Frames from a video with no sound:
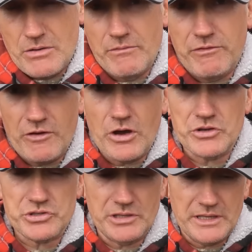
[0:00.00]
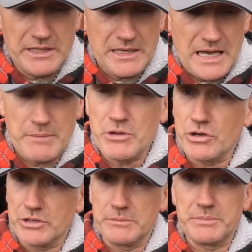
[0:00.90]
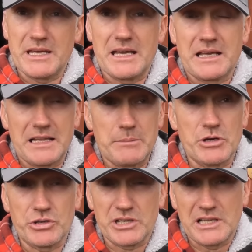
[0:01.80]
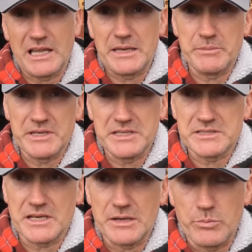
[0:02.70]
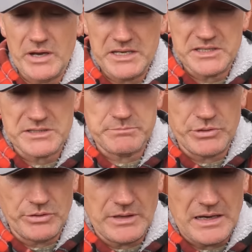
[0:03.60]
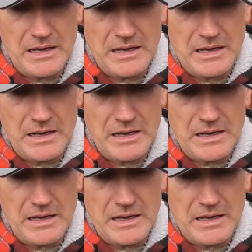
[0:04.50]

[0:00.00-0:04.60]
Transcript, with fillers: unfortunately, I'm not going to be able to, I'm not going to claim these uh, weights, but